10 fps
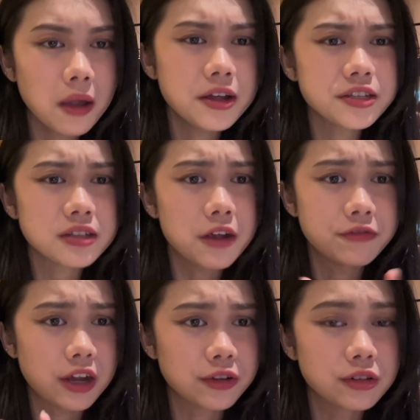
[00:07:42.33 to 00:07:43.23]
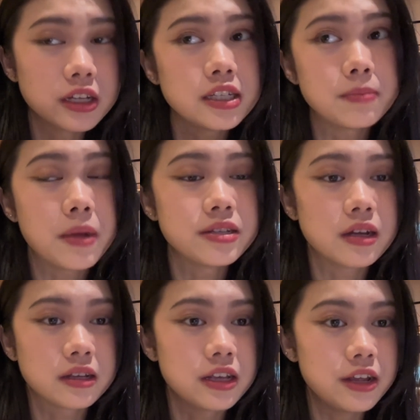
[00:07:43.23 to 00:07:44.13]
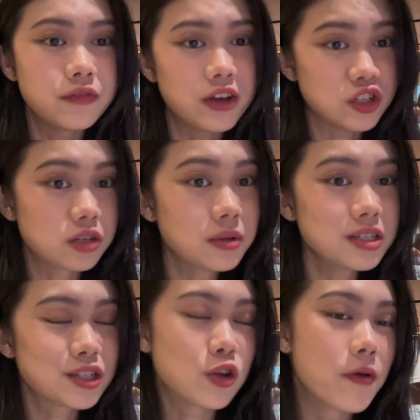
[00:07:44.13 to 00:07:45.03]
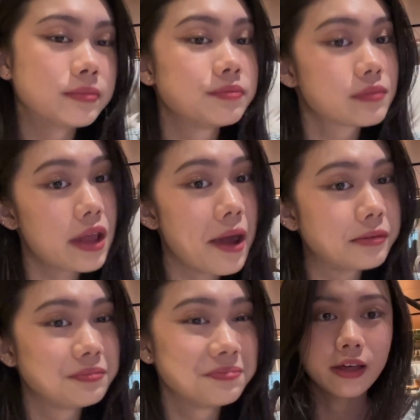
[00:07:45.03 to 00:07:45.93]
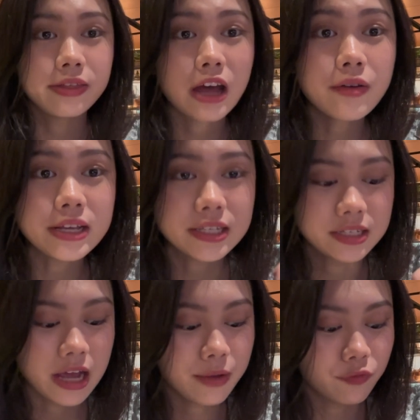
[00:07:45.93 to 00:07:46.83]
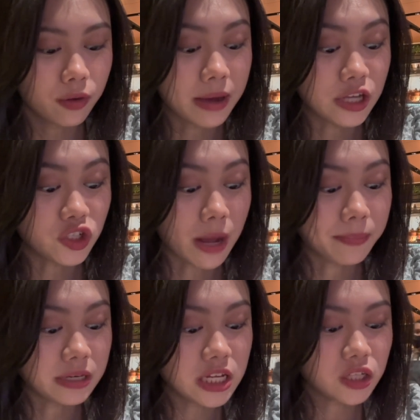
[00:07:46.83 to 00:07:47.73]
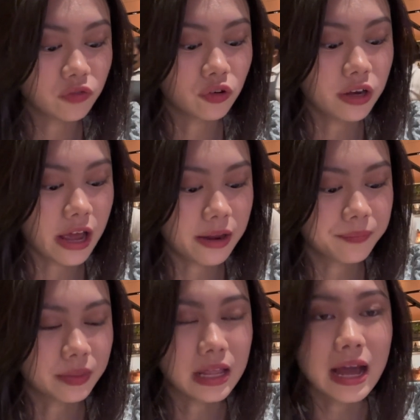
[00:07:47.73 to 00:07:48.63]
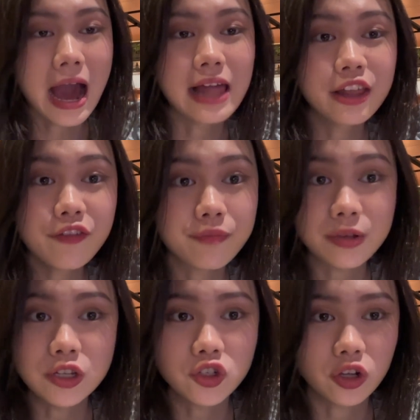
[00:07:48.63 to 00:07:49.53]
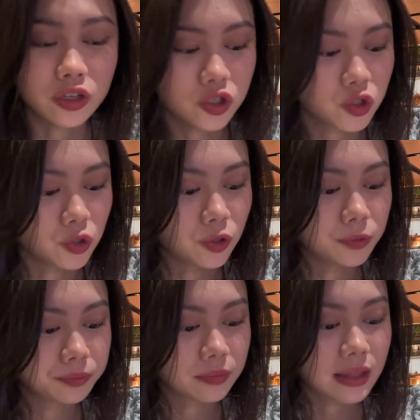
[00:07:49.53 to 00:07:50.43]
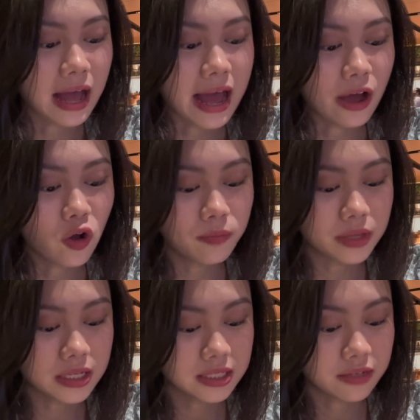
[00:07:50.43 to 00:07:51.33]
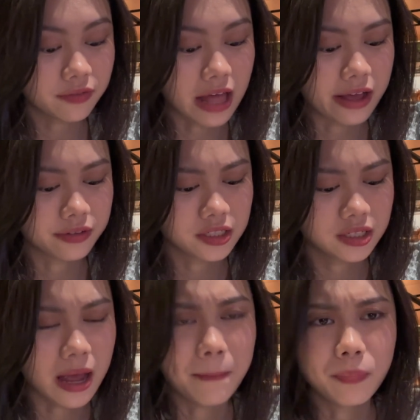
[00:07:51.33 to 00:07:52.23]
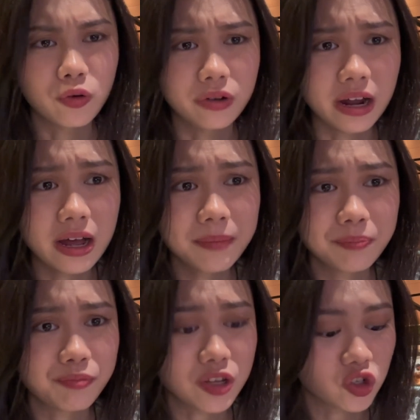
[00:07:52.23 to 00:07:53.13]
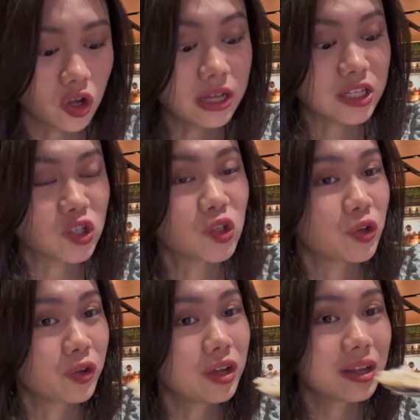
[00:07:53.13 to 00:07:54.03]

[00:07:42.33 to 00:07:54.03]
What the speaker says: It's like regular teppanyaki vegetables, so yeah. Now it's time for my Japanese food, and I love brinjal, so I hope this like tempura brinjal is good.